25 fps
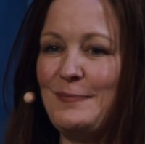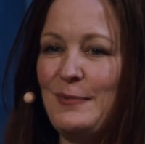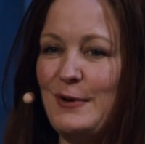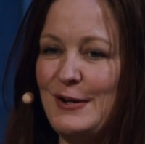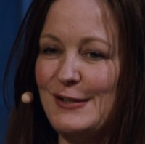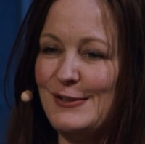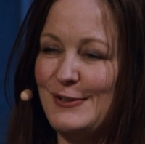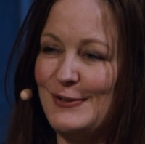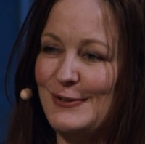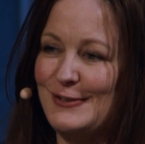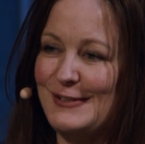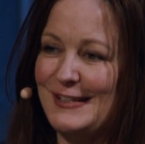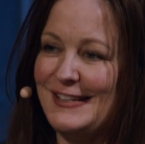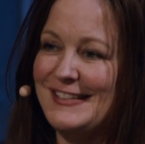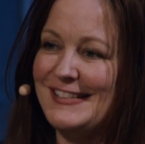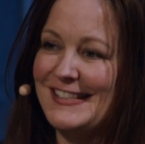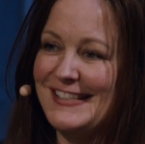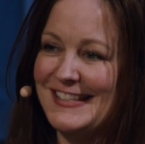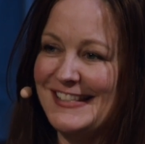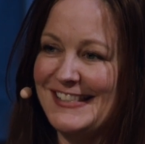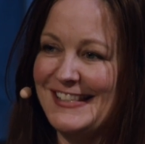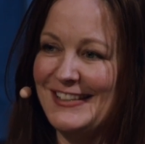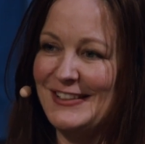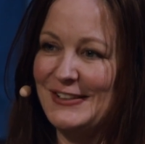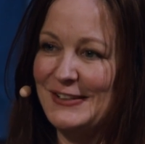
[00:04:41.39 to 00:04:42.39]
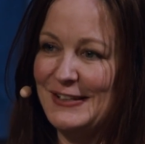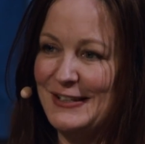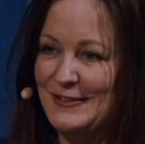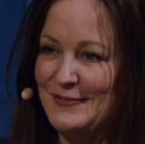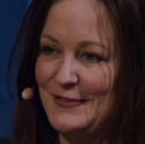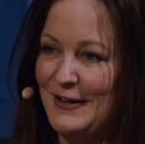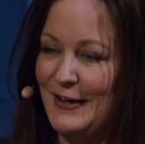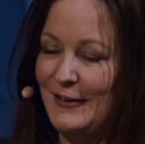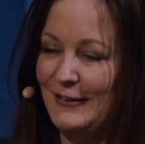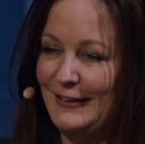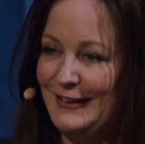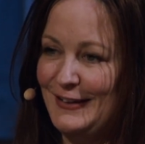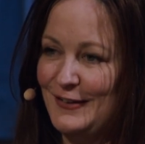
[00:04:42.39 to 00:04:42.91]
Brussels is the Silicon
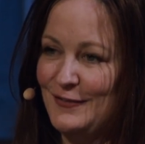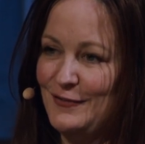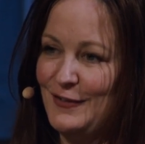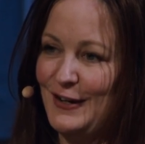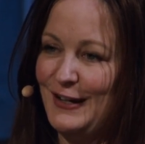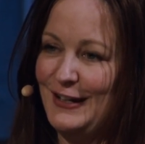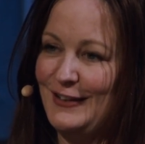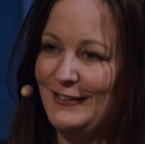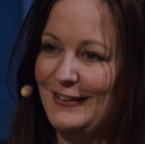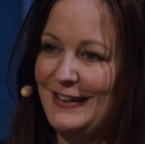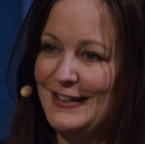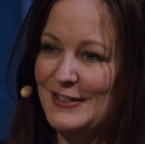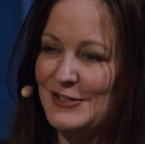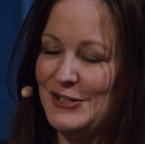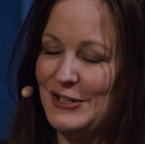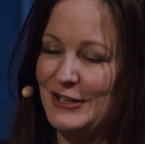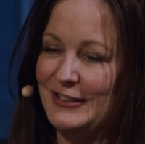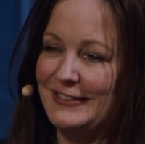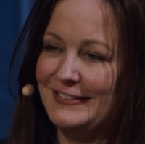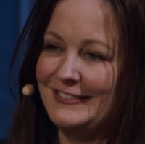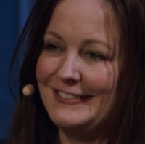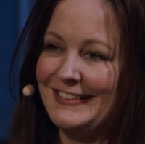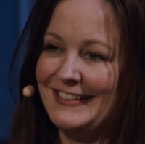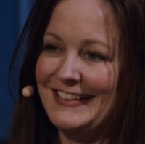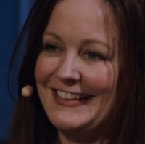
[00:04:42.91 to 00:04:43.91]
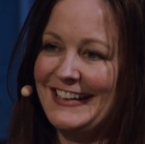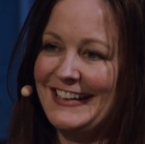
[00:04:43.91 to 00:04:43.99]
Valley of regulation.